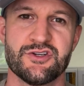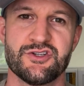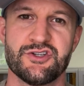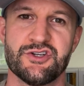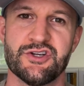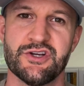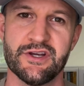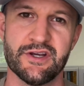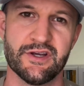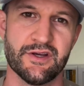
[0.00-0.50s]

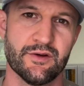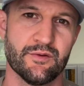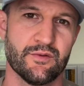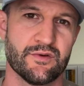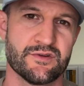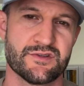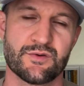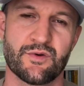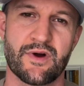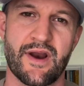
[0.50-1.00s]
She
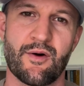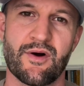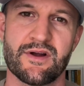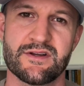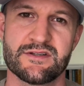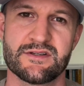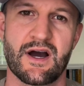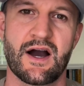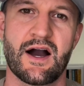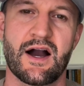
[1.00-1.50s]
was the one I went
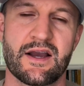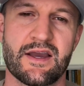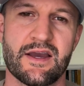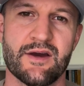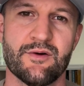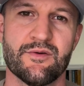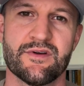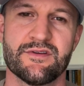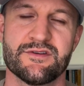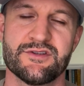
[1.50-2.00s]
to hawk
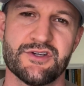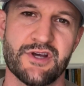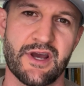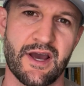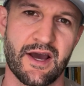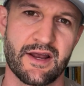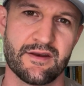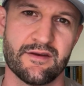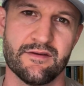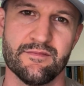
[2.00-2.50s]
it with. She
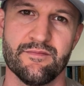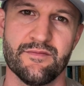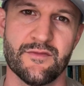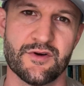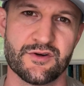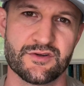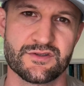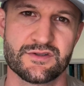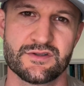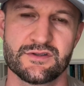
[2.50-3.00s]
had
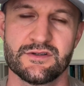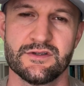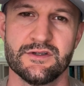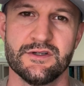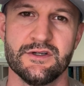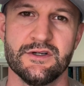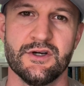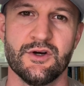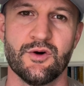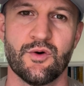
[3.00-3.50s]
those
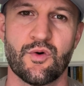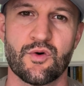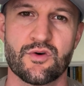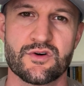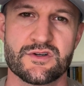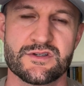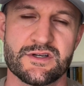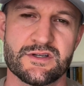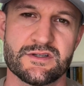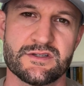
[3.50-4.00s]

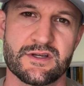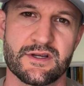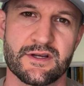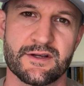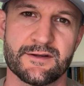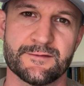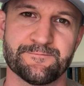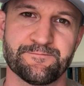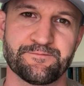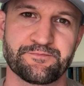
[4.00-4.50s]
horses,
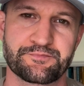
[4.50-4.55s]
and